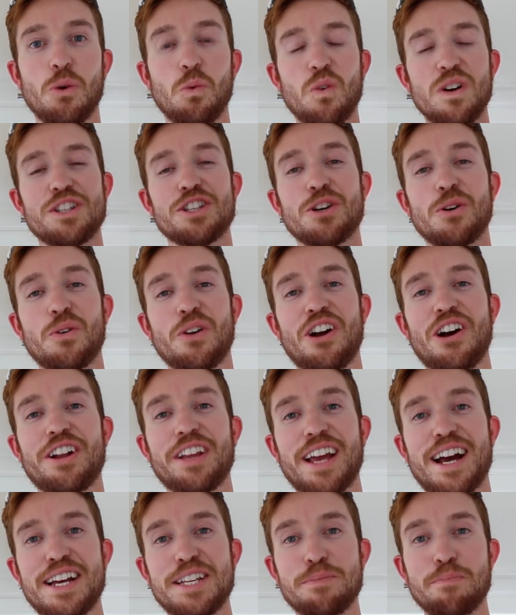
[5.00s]
What's going
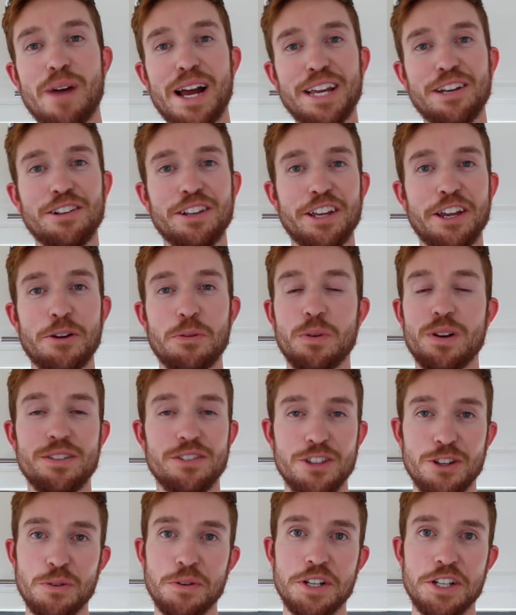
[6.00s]
on, guys? Michael here
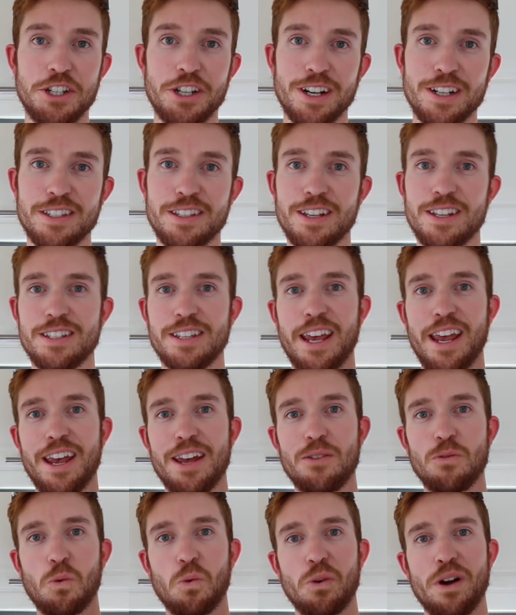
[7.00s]
with Duet Justus,
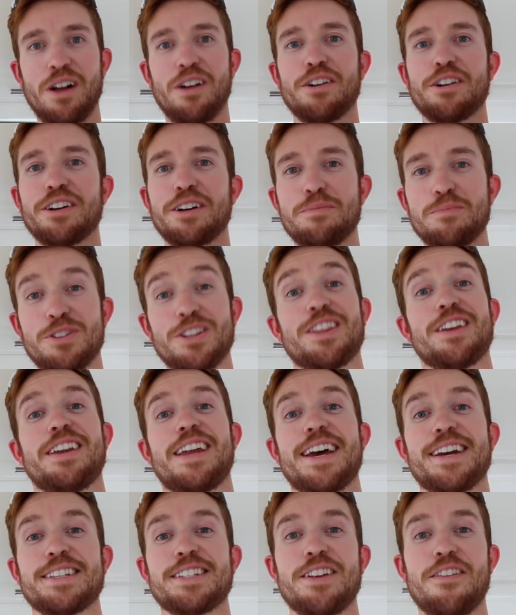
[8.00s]
and welcome to the
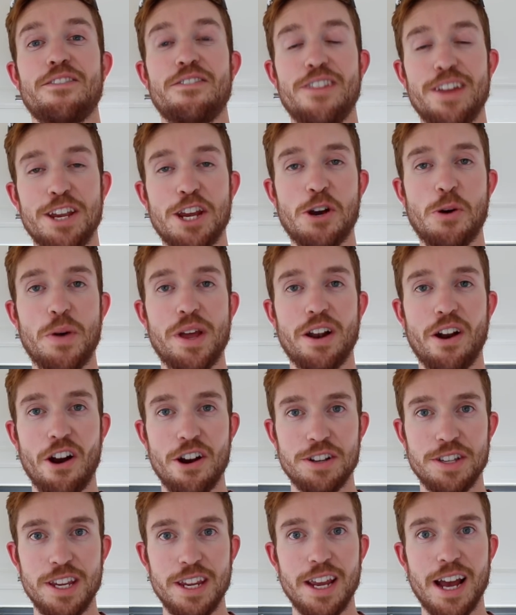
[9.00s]
next video in
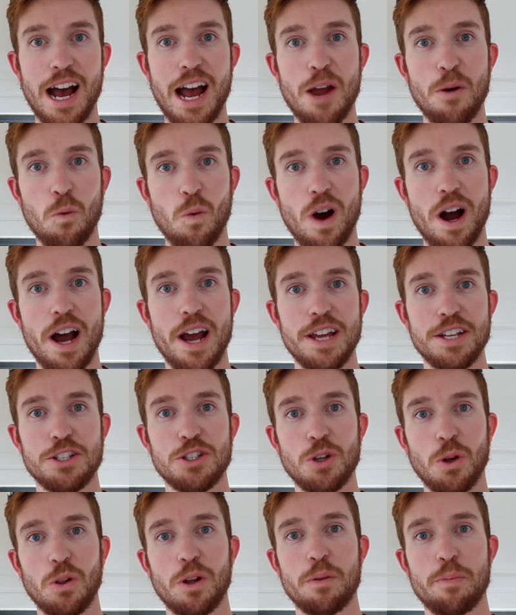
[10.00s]
our D I Y
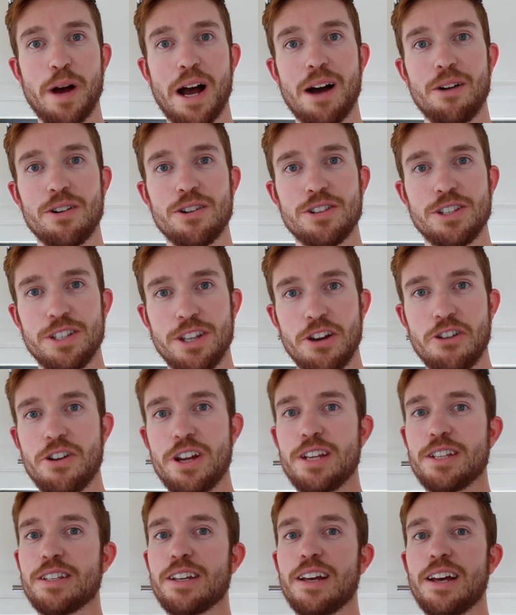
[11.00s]
solar power
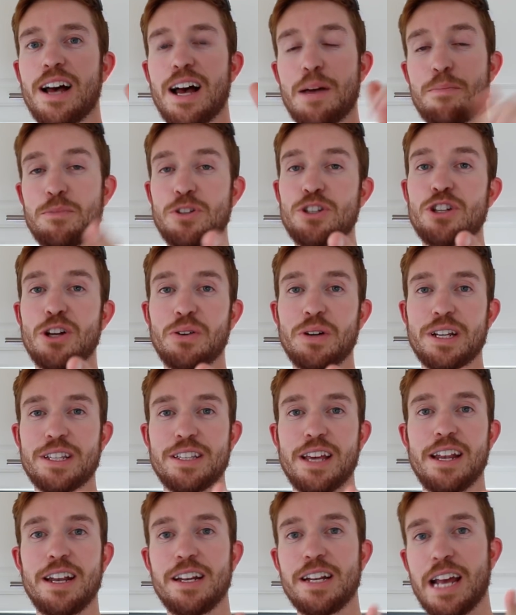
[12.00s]
series. I'm so
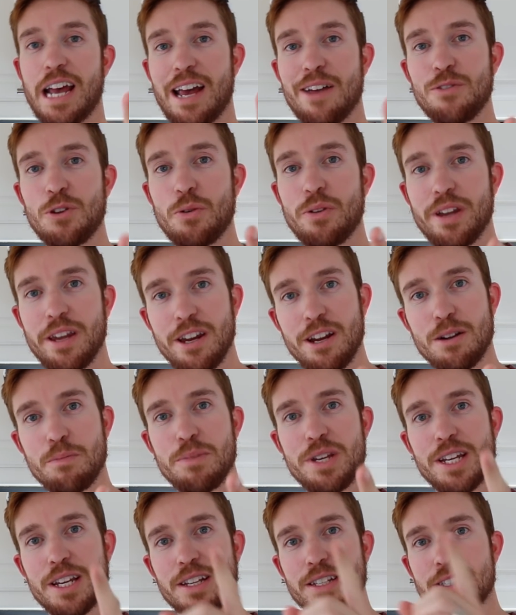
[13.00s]
excited to have you here
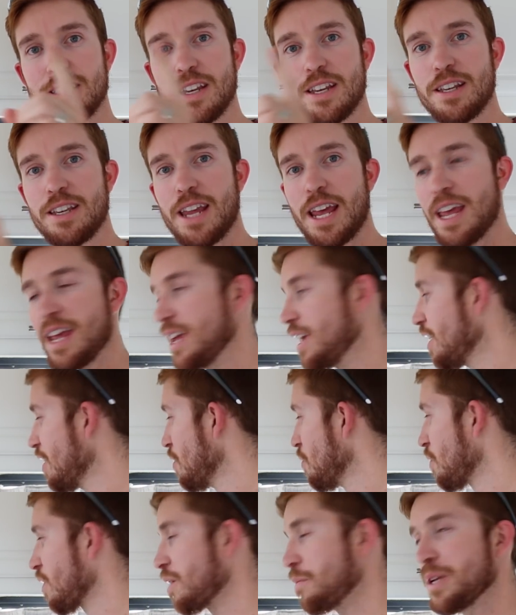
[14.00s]
because today
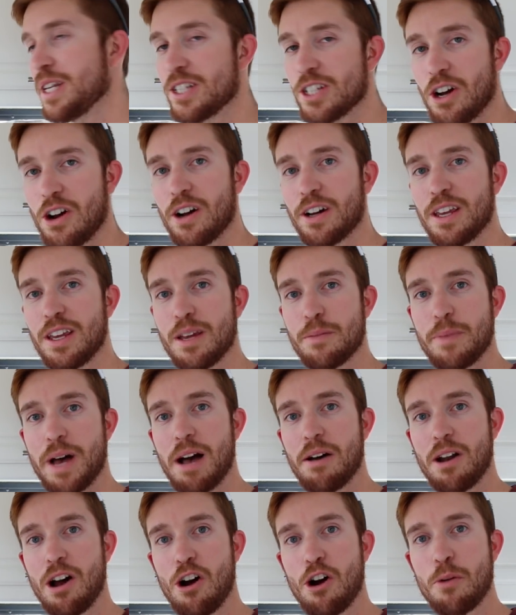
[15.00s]
we're going to be talking
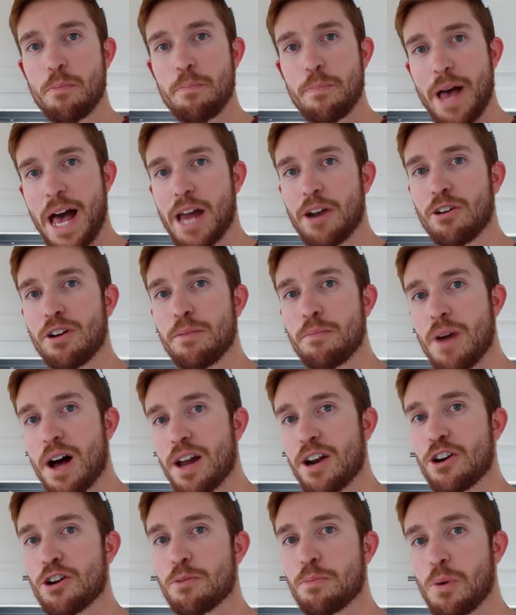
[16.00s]
about our battery
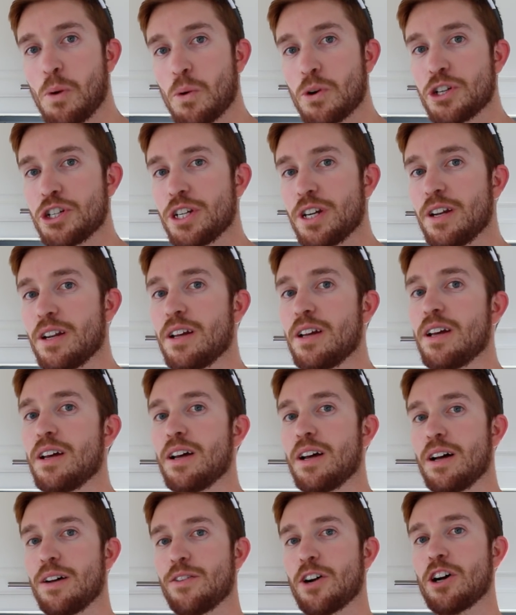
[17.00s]
monitor portion
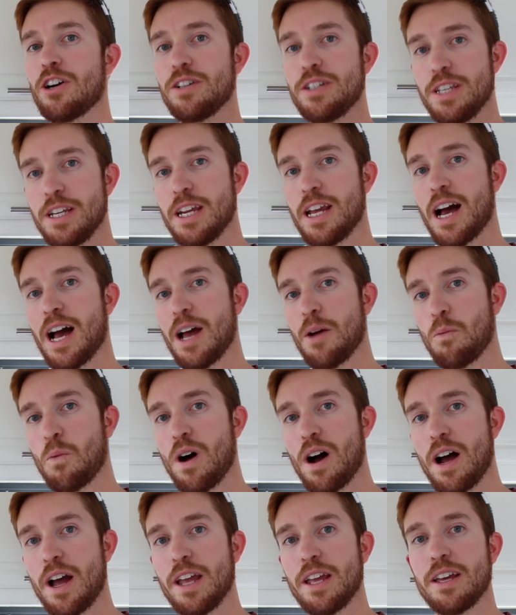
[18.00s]
of our D I
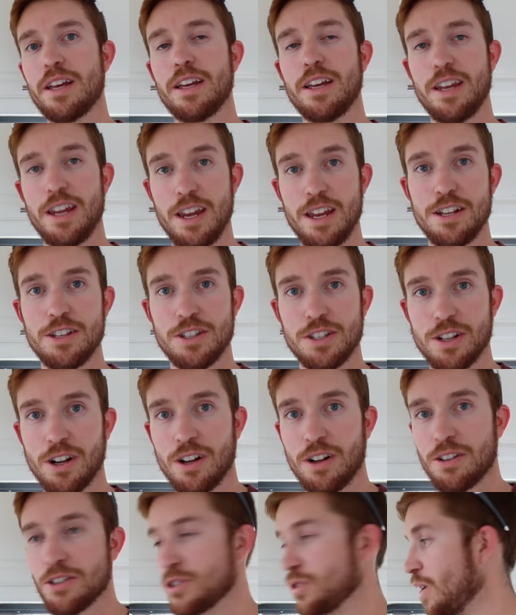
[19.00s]
Y
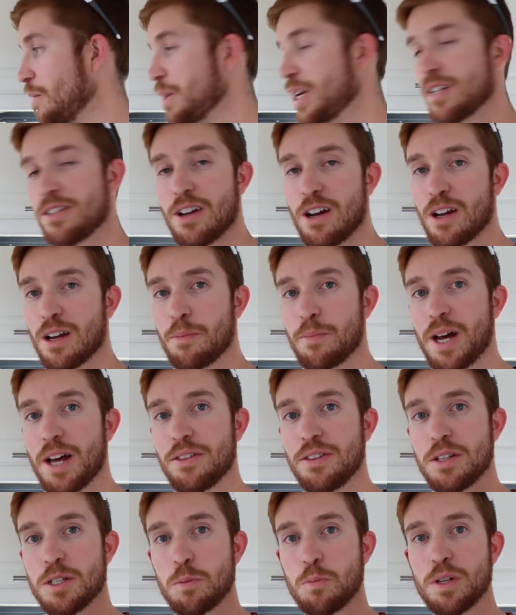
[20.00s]
install. So I'm going to talk
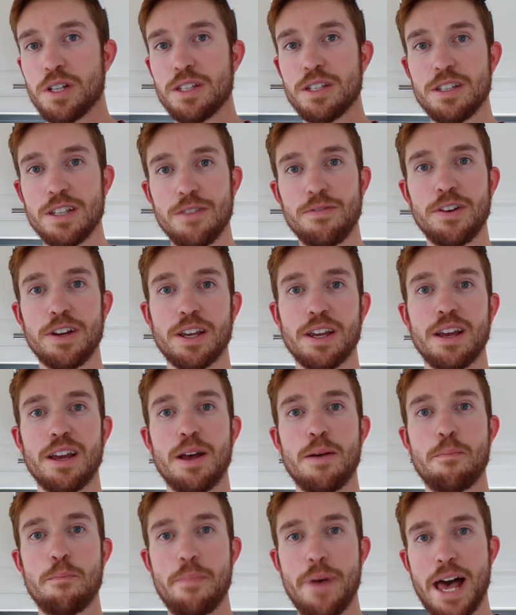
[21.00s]
about the specific
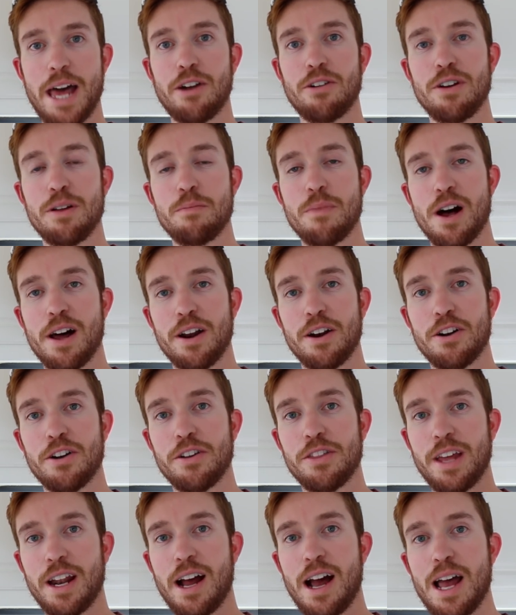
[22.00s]
battery
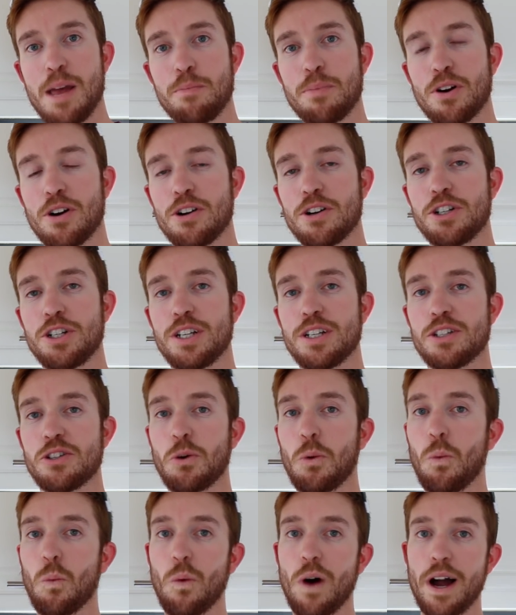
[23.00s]
monitor that I purchased,
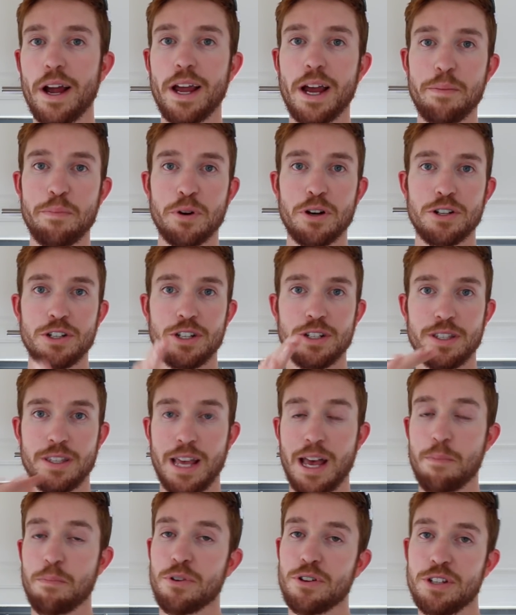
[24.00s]
why I purchased
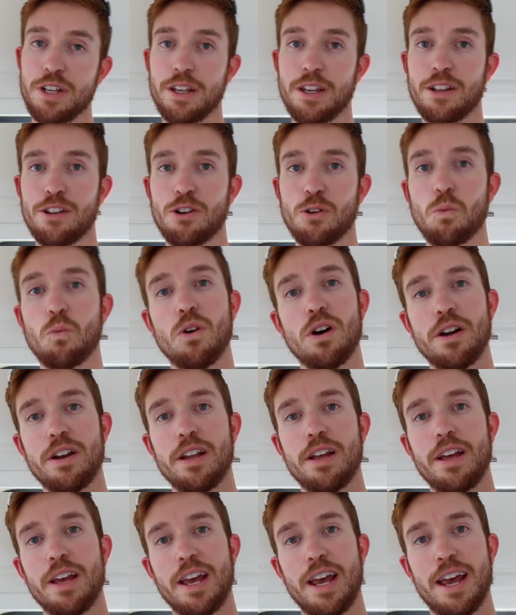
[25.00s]
that particular
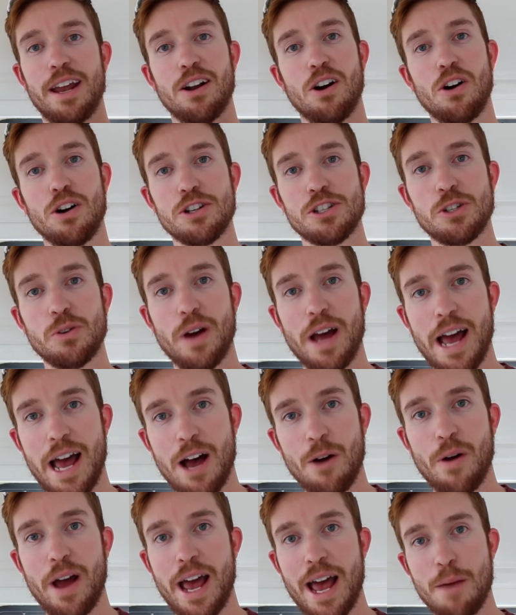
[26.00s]
one, and also
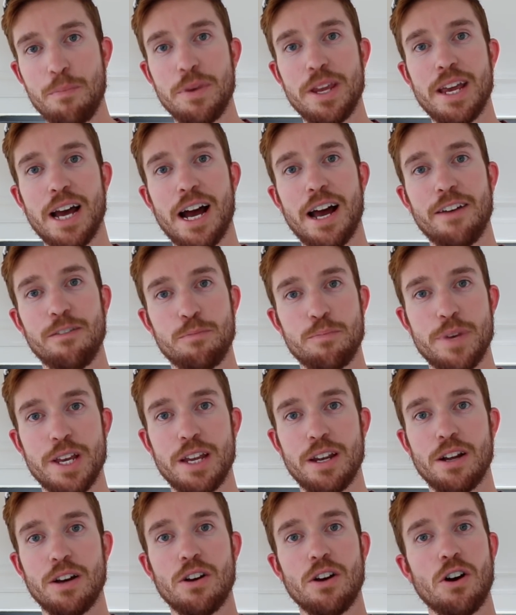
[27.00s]
how happy I've
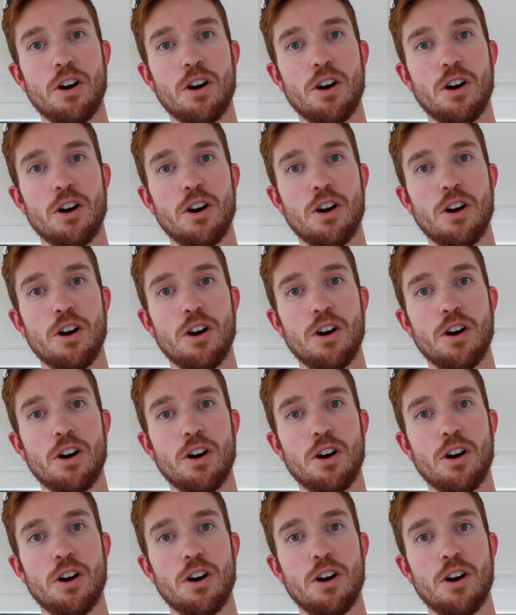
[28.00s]
been